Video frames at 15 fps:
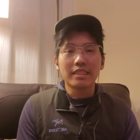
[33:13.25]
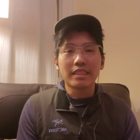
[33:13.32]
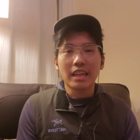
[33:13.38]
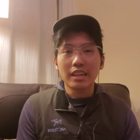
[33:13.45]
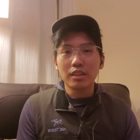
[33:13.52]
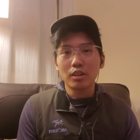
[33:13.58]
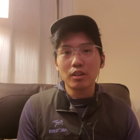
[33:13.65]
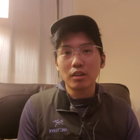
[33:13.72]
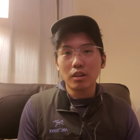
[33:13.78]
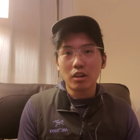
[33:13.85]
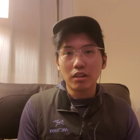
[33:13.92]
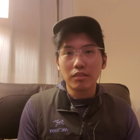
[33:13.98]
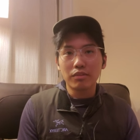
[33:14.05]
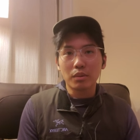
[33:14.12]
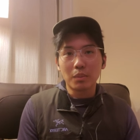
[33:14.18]
Thank you
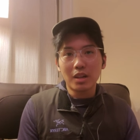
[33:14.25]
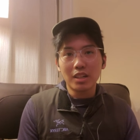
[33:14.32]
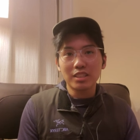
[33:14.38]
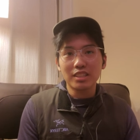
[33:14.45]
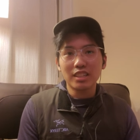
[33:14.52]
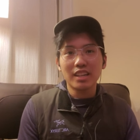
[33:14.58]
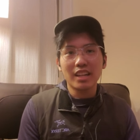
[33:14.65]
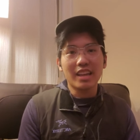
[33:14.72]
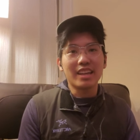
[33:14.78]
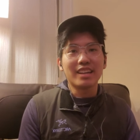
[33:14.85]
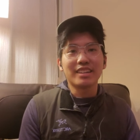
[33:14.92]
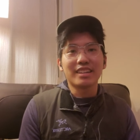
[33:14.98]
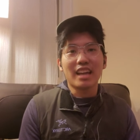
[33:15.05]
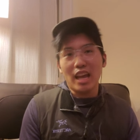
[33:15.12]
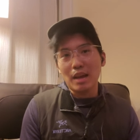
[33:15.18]
all for watching
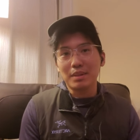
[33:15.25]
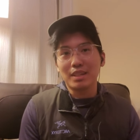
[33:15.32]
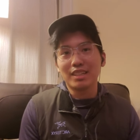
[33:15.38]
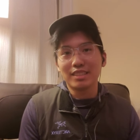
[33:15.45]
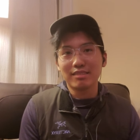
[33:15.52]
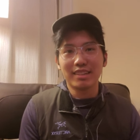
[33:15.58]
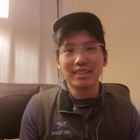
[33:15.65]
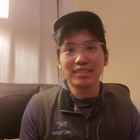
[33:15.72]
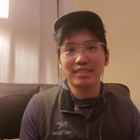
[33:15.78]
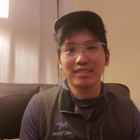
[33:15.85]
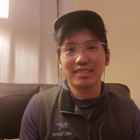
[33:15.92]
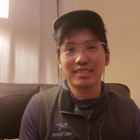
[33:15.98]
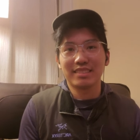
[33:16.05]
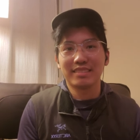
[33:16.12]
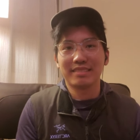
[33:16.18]
and happy
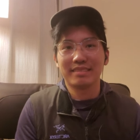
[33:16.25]
trails.